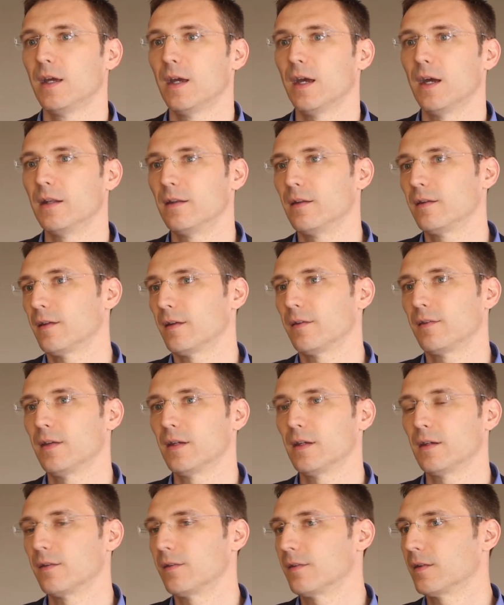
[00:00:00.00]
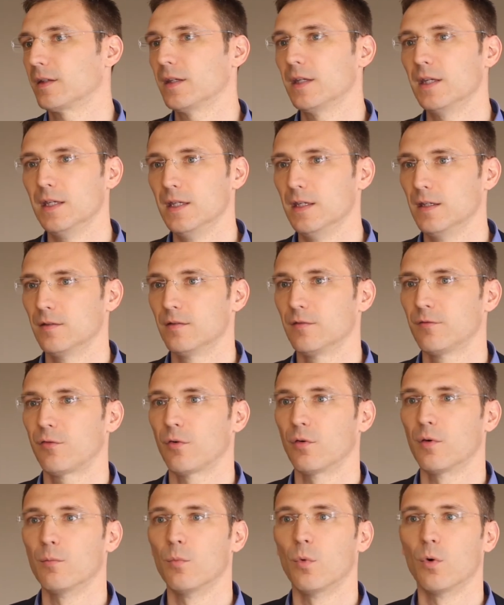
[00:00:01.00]
And this, I think, is a key
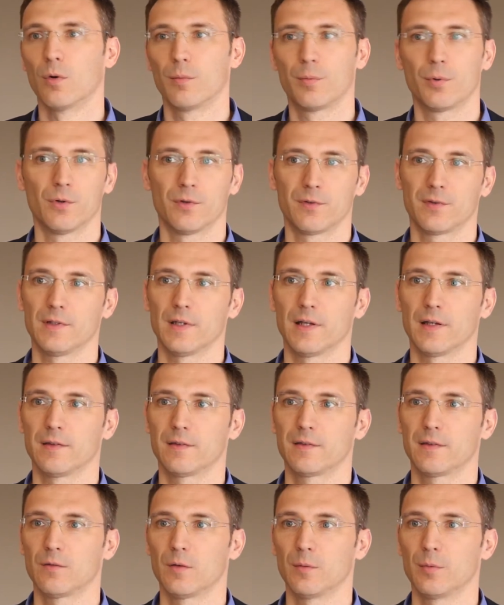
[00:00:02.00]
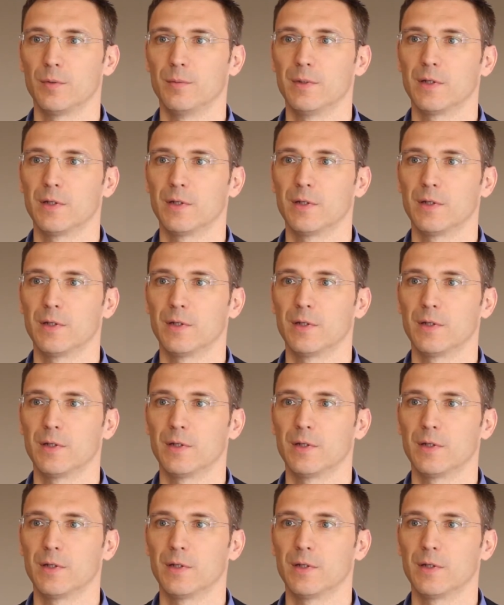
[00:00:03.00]
for a more personalized therapy,